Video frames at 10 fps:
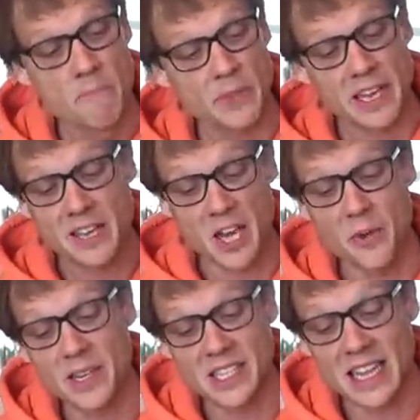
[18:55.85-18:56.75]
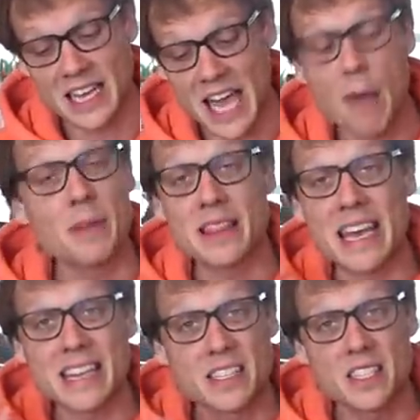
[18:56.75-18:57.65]
they can go into that cabin,
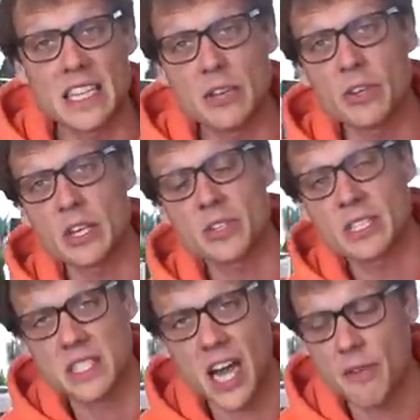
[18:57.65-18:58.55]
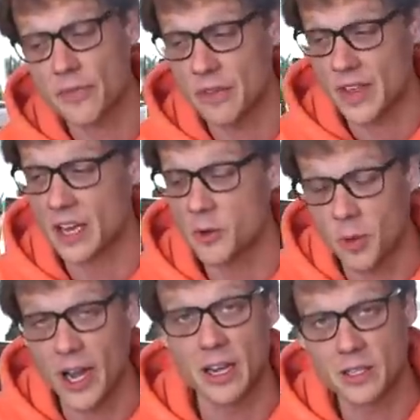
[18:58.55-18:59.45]
they can steal your stuff if they
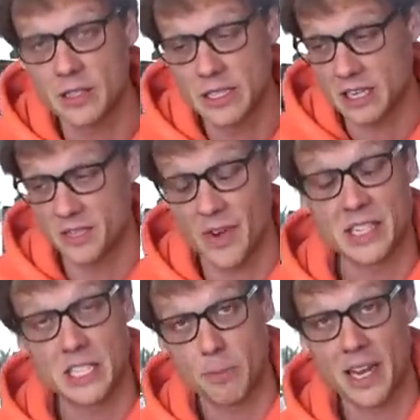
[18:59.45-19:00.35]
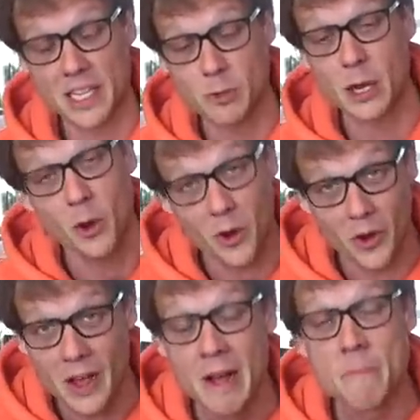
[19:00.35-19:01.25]
acquire uh, devices to break into it,
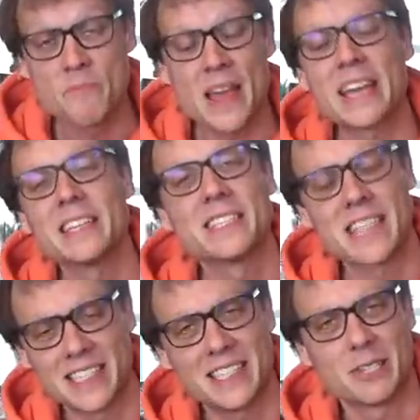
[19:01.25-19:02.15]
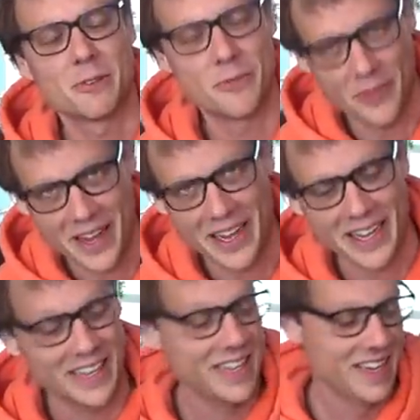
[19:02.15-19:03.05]
or they can set it on
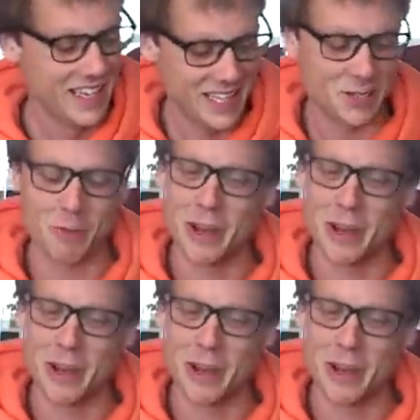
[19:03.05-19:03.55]
fire. This is